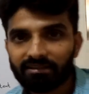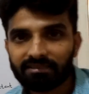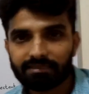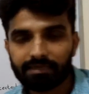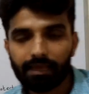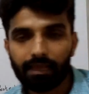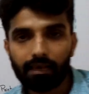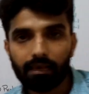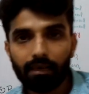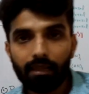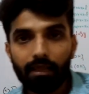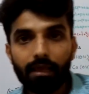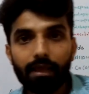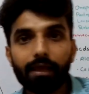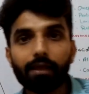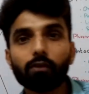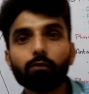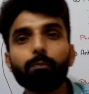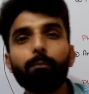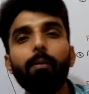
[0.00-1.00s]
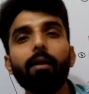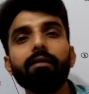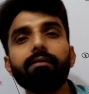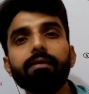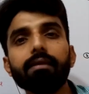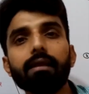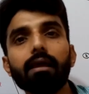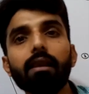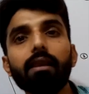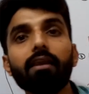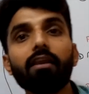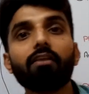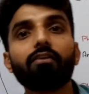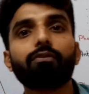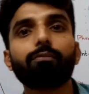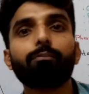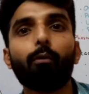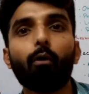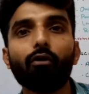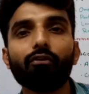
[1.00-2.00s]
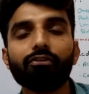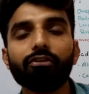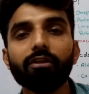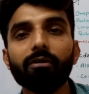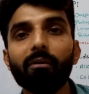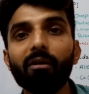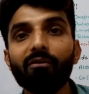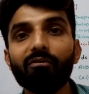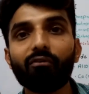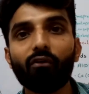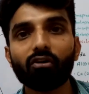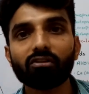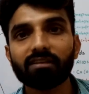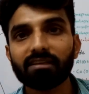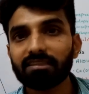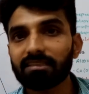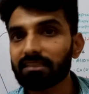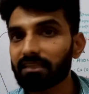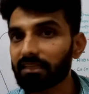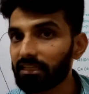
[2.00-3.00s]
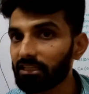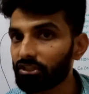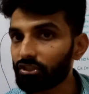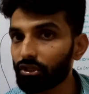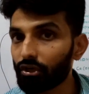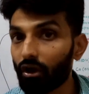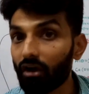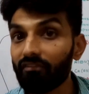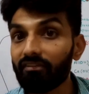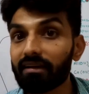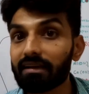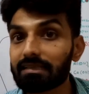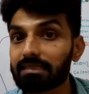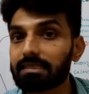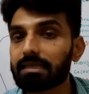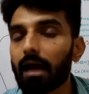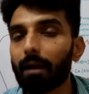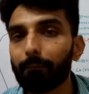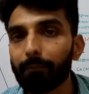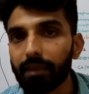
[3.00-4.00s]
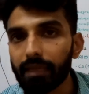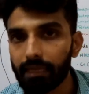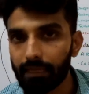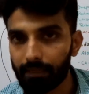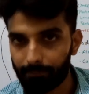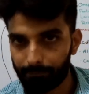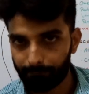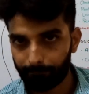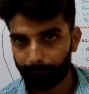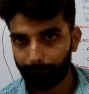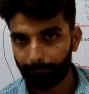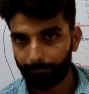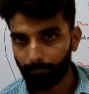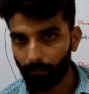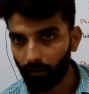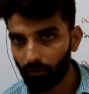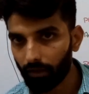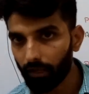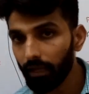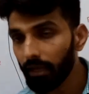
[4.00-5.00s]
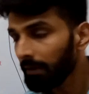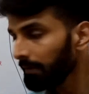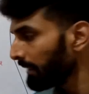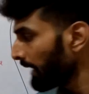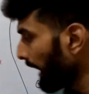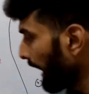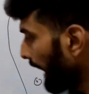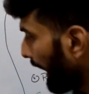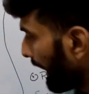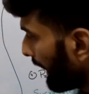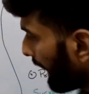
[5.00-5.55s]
cell is basically responsible for the secretion of histamine. Okay, and